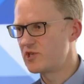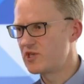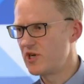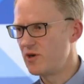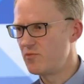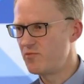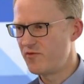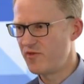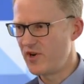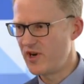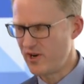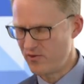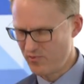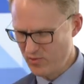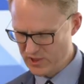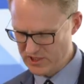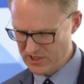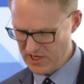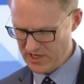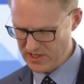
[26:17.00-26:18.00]
sub
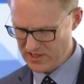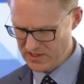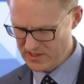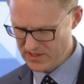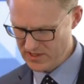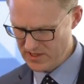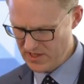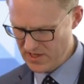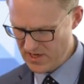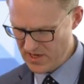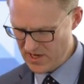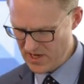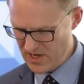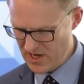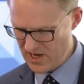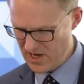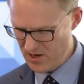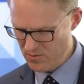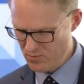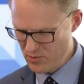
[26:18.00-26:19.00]
5%,
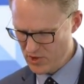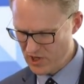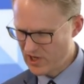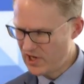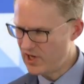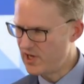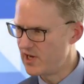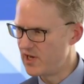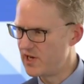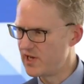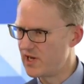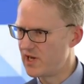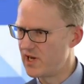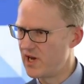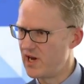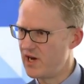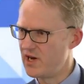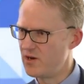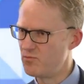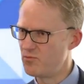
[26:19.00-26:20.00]
um, but clearly
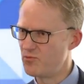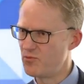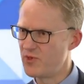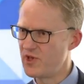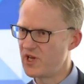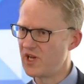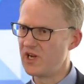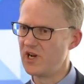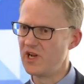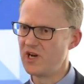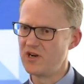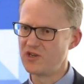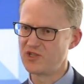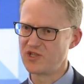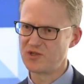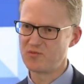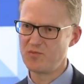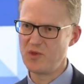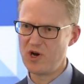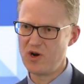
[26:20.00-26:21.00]
um, the
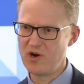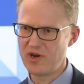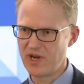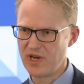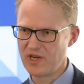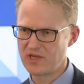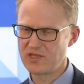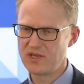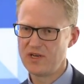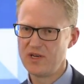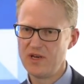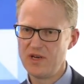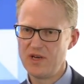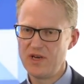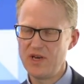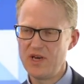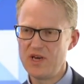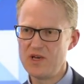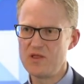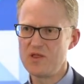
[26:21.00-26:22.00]
largest market
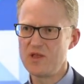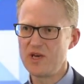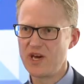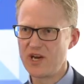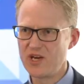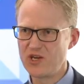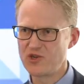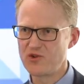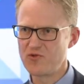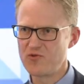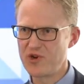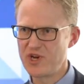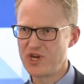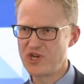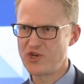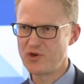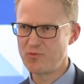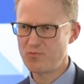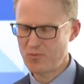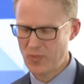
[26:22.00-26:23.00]
in the Asian
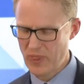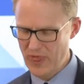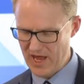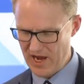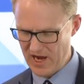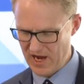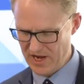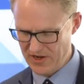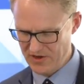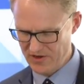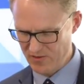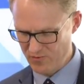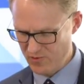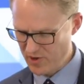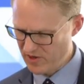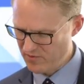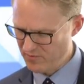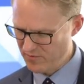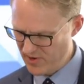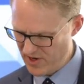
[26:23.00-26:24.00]
region. And if
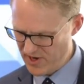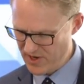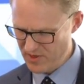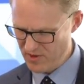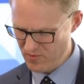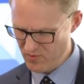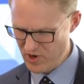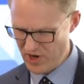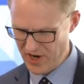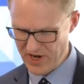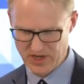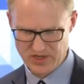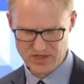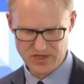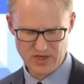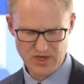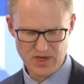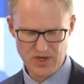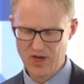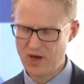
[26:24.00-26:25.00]
we can find the
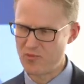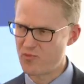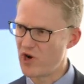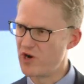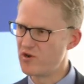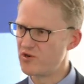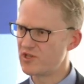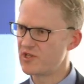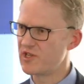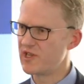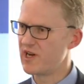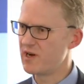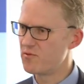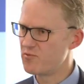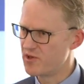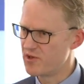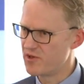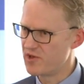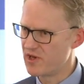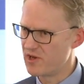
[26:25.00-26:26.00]
right approach to that
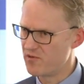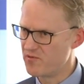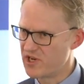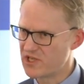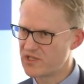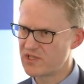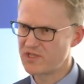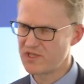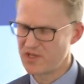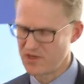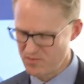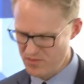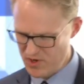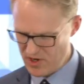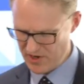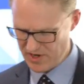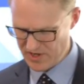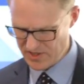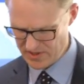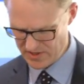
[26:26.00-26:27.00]
with the risks in
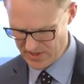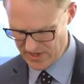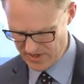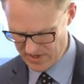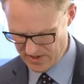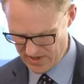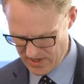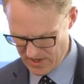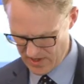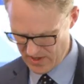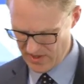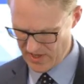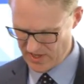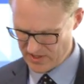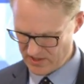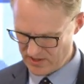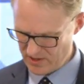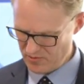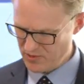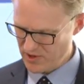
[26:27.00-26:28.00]
mind, then
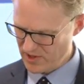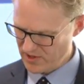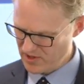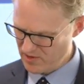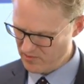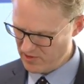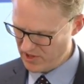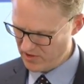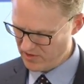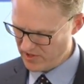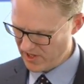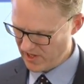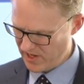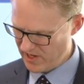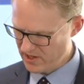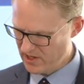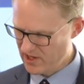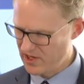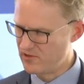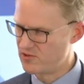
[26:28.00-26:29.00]
that's something that we're looking
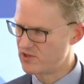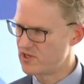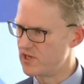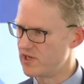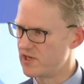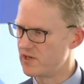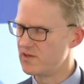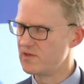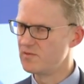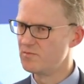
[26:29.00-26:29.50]
at closely.